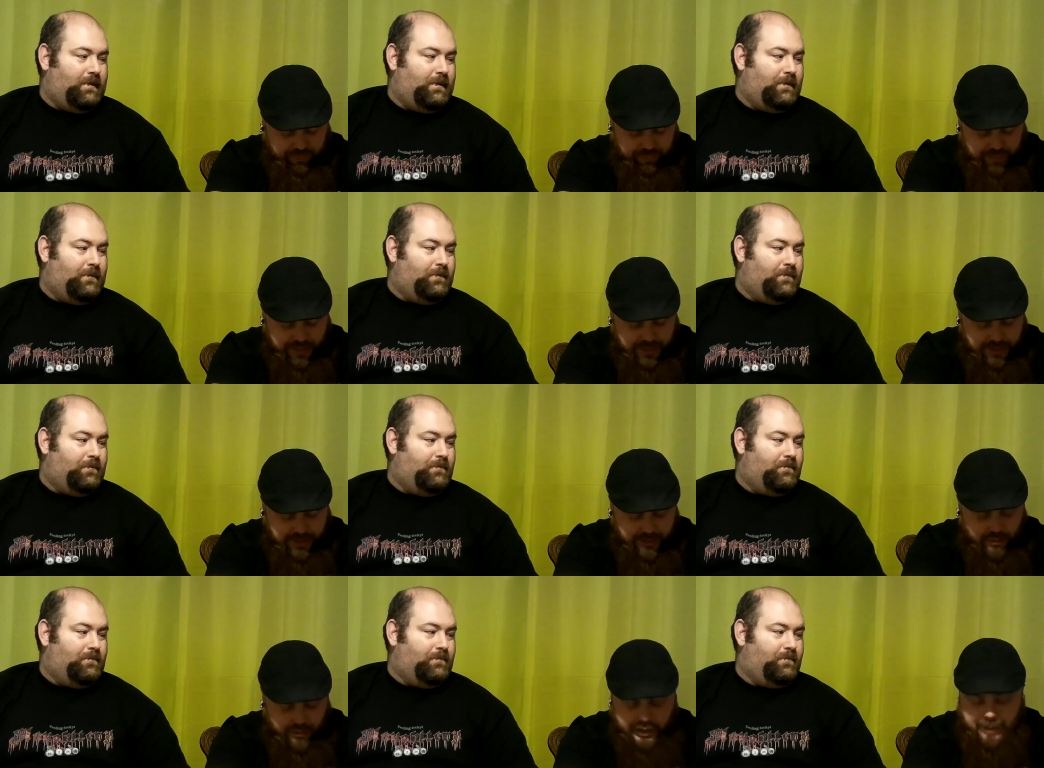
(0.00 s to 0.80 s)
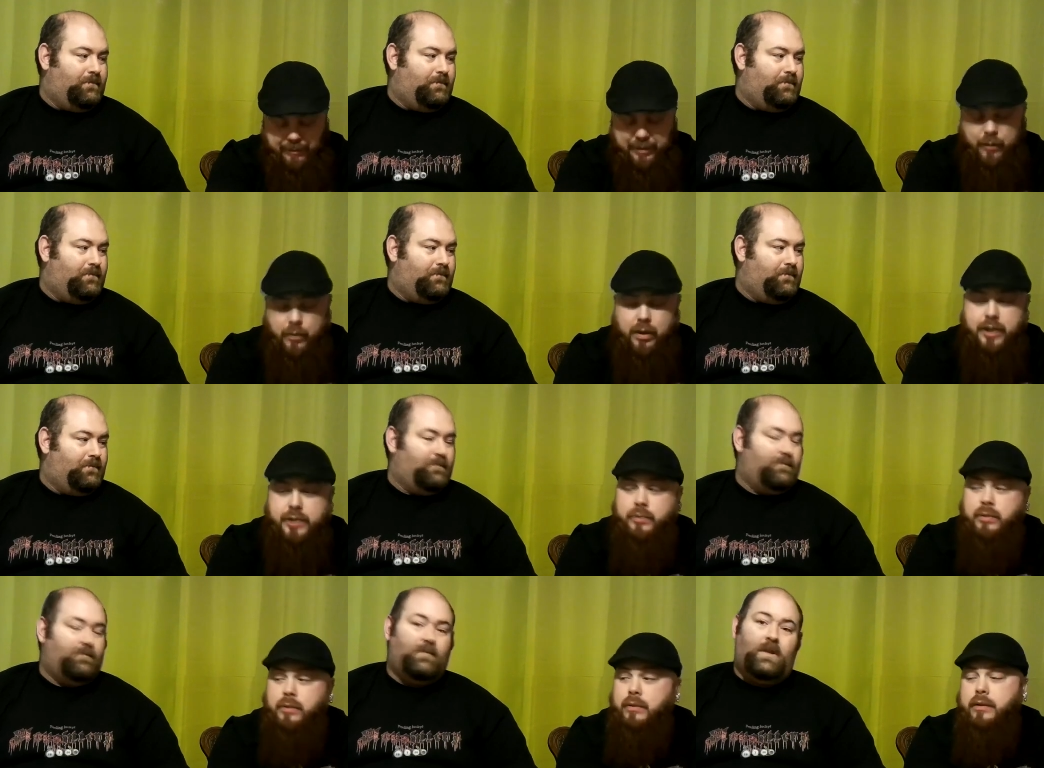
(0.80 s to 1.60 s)
Speaker 1: man, it's so late my
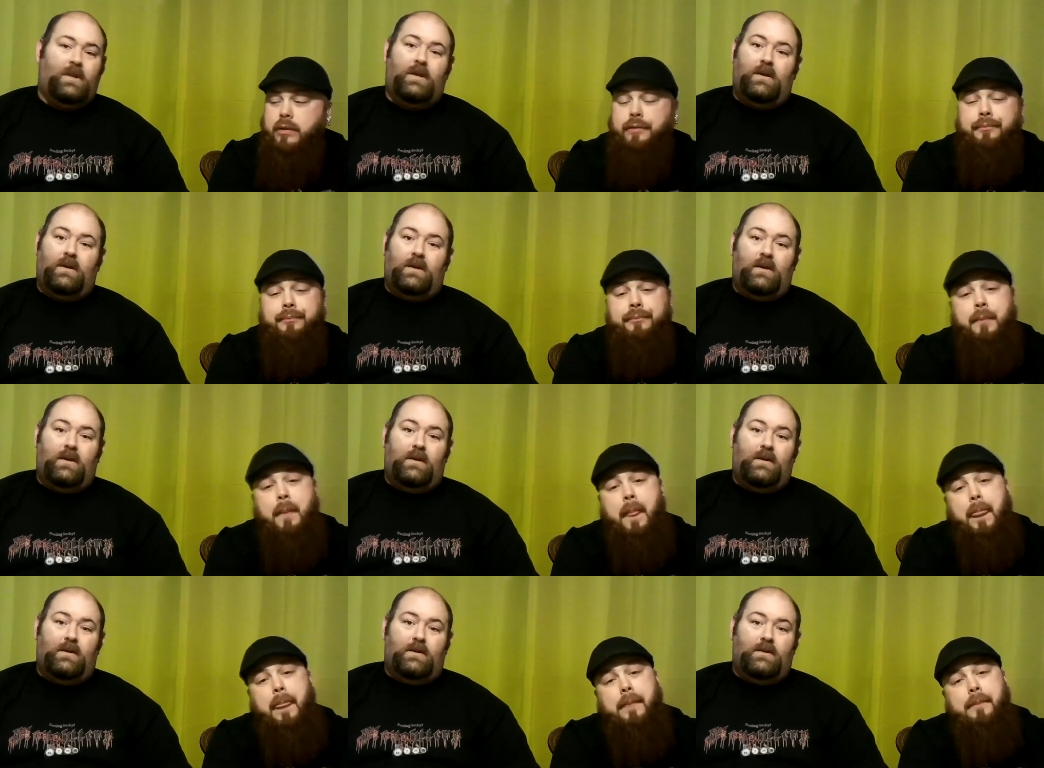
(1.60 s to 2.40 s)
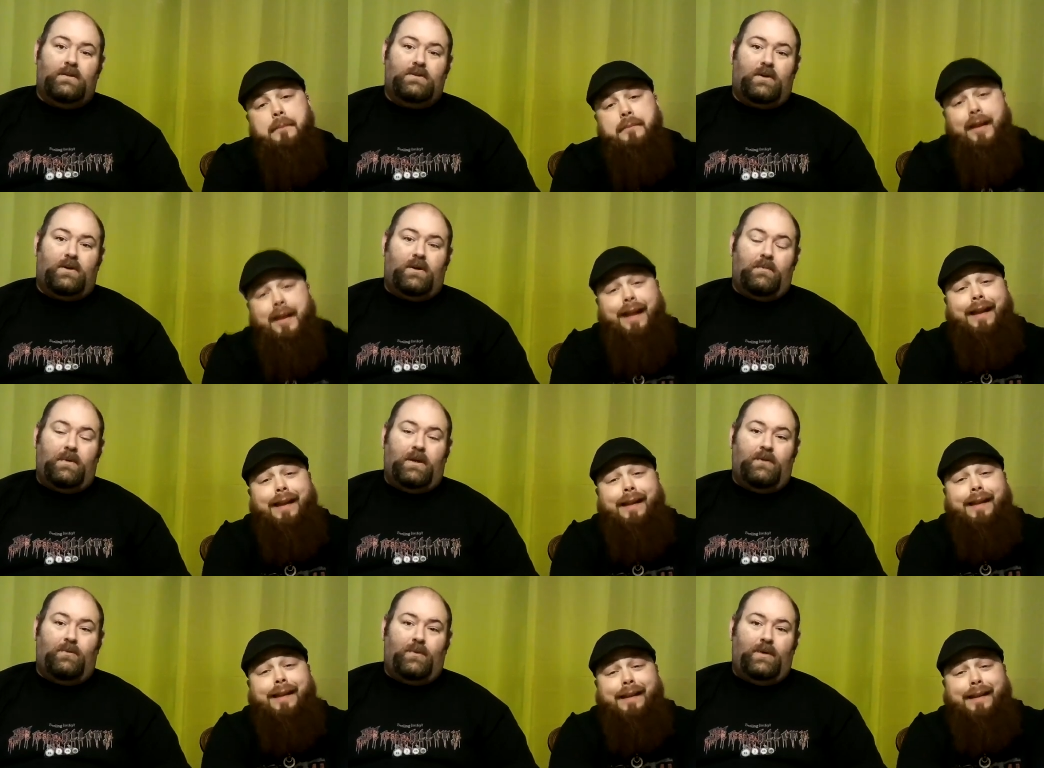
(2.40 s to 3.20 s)
watch quit working.
Speaker 2: So I
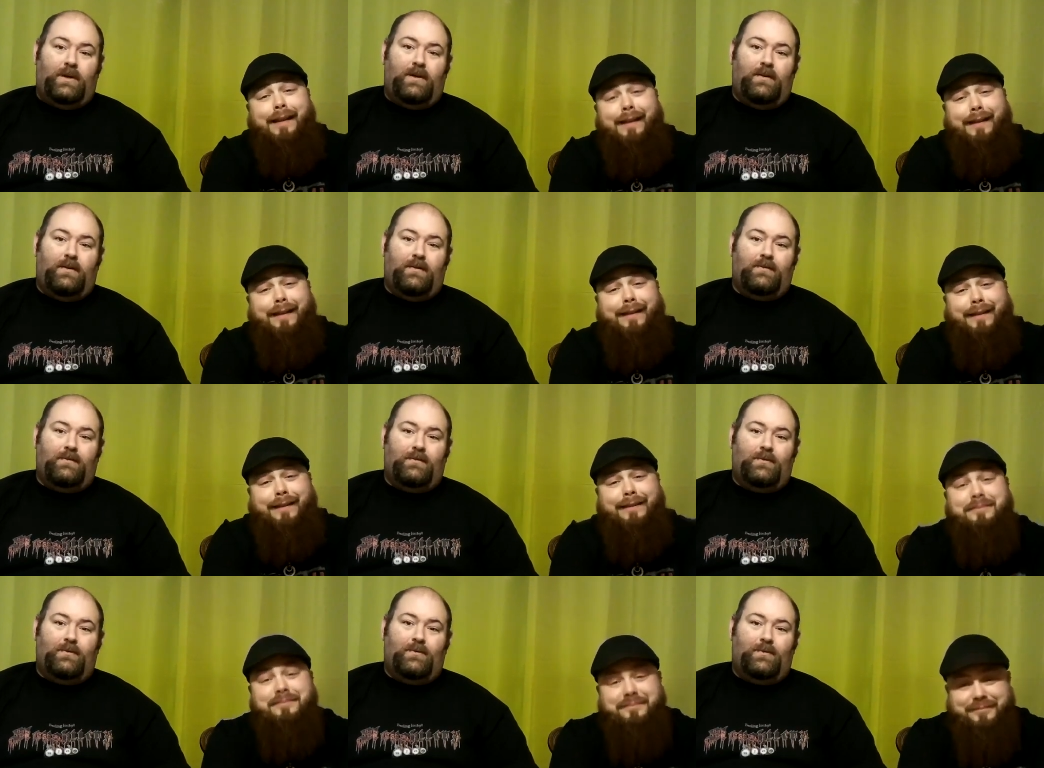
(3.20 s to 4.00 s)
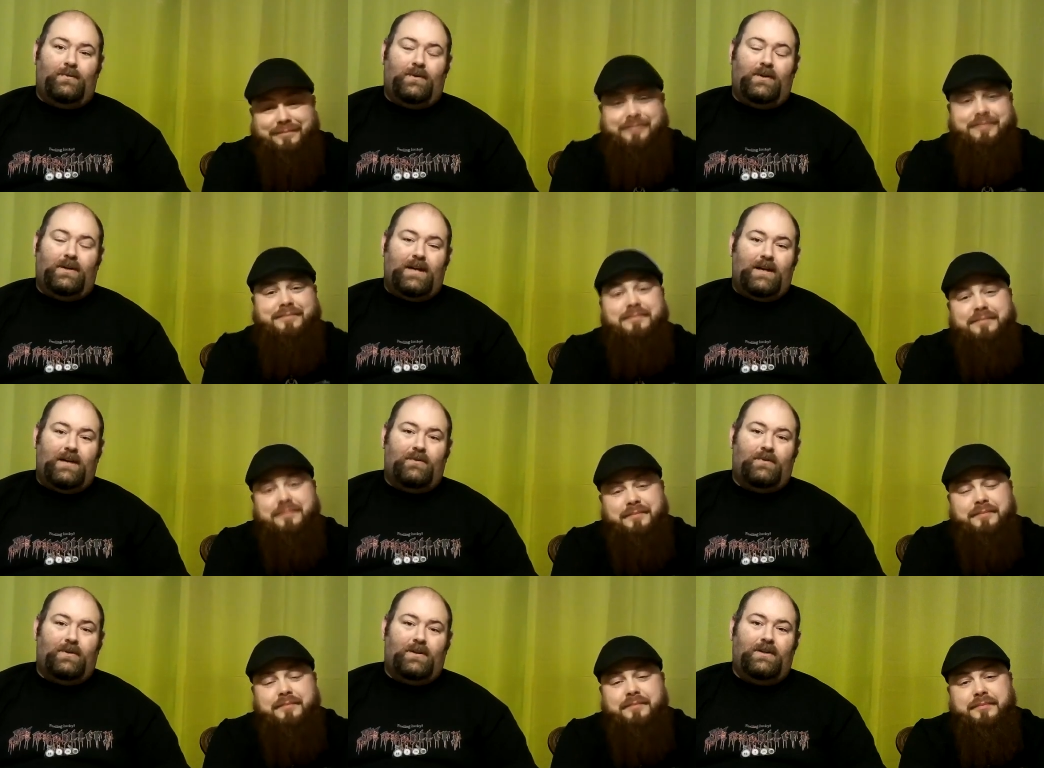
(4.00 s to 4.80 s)
mean, we're
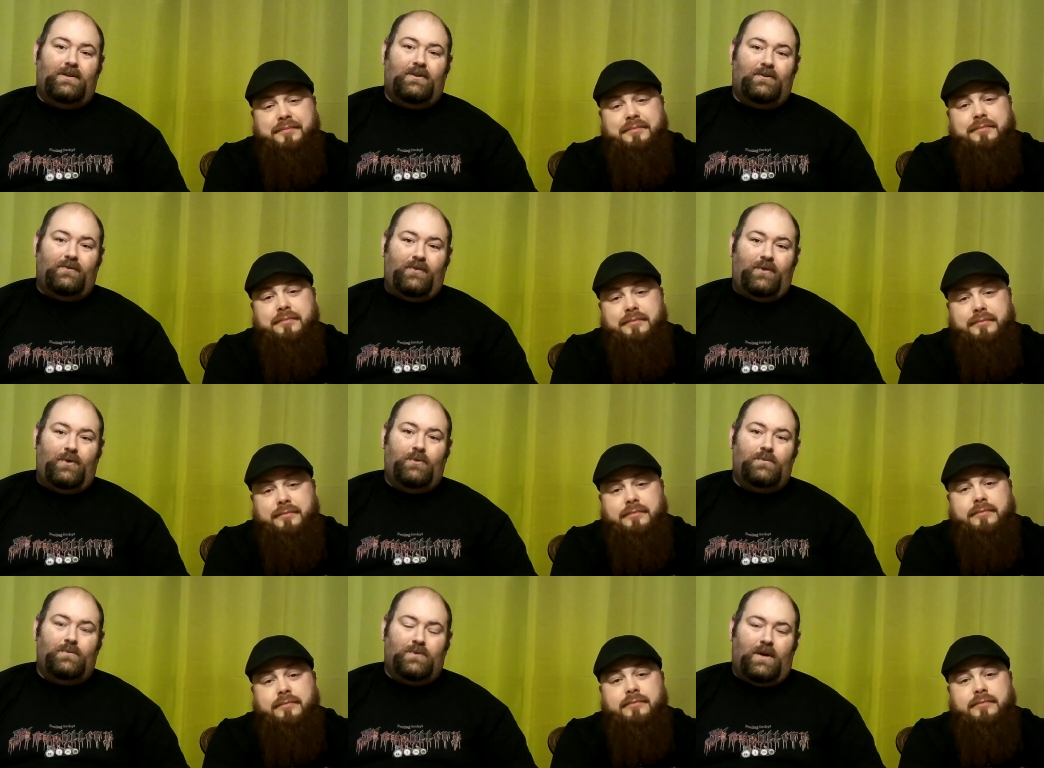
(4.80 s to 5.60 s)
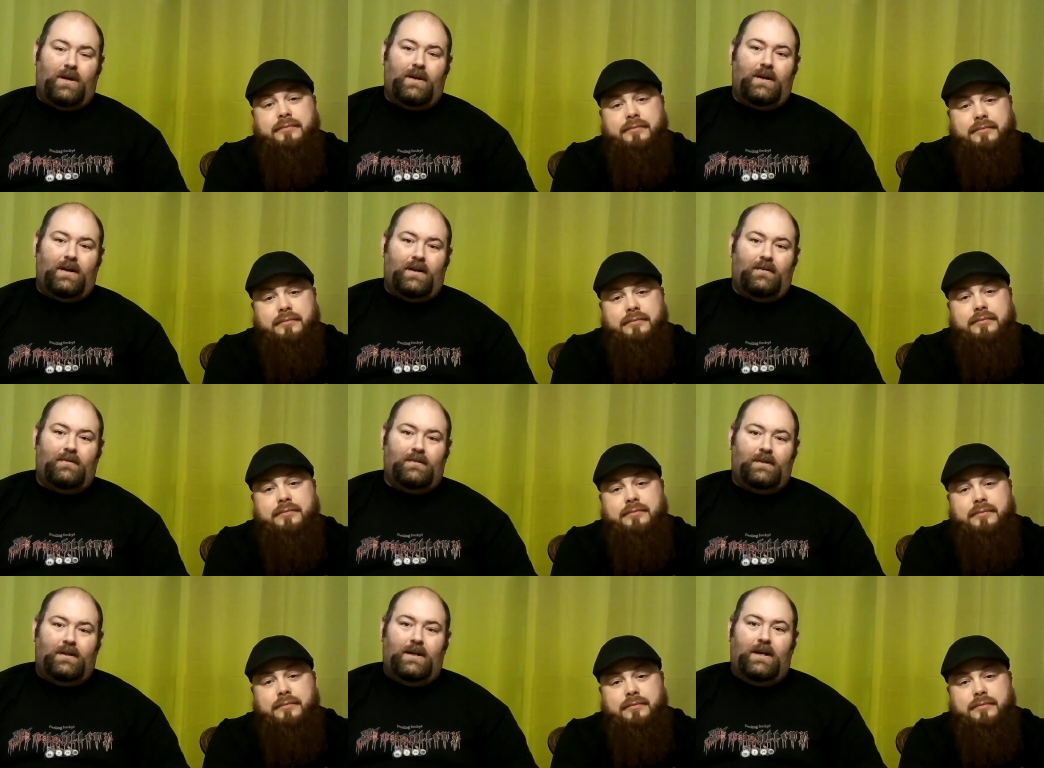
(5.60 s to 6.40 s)
kind of running on fumes right
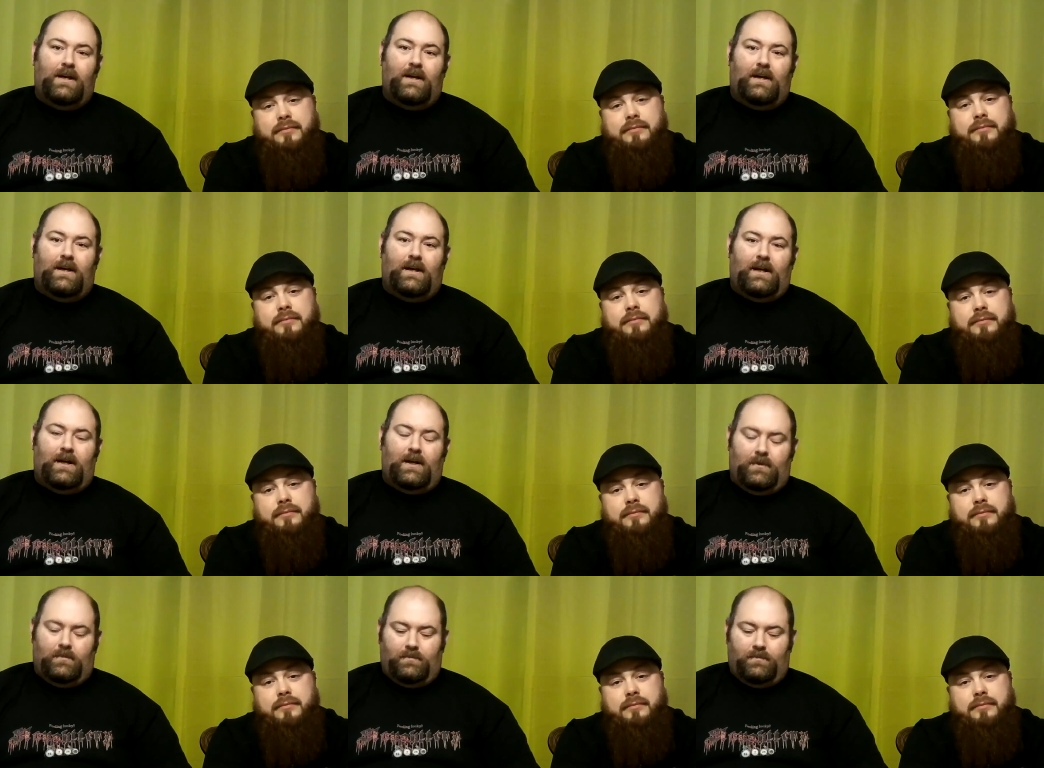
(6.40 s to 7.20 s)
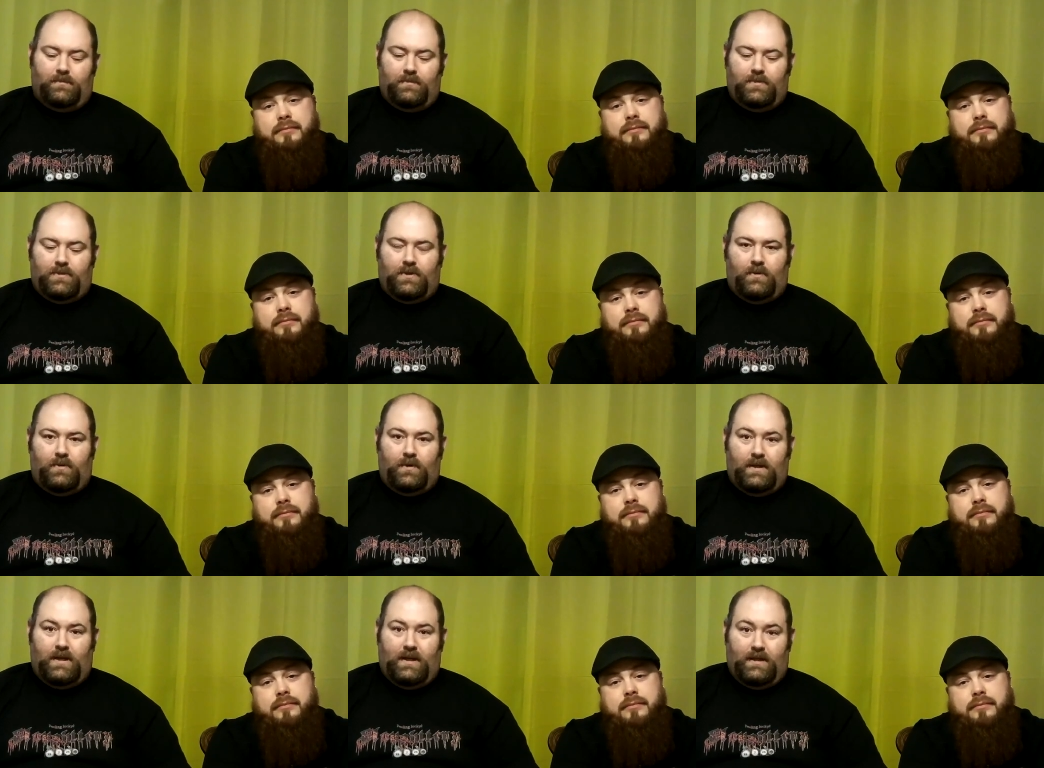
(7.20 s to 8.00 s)
now. So
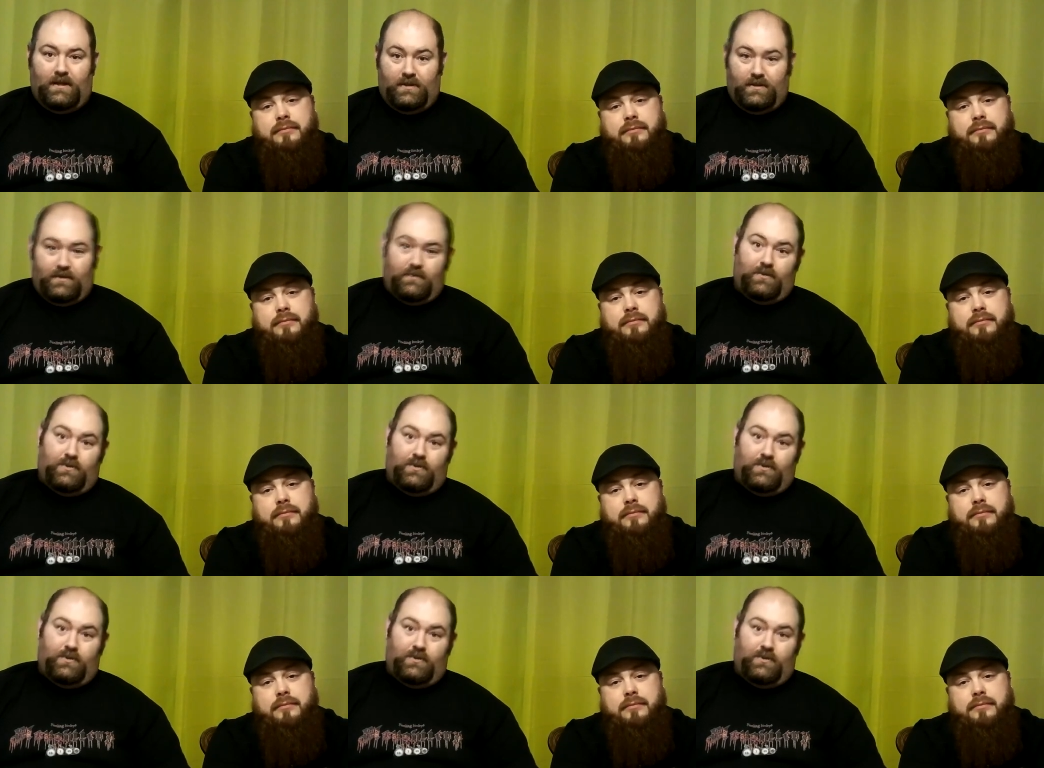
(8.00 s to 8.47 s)
we're not as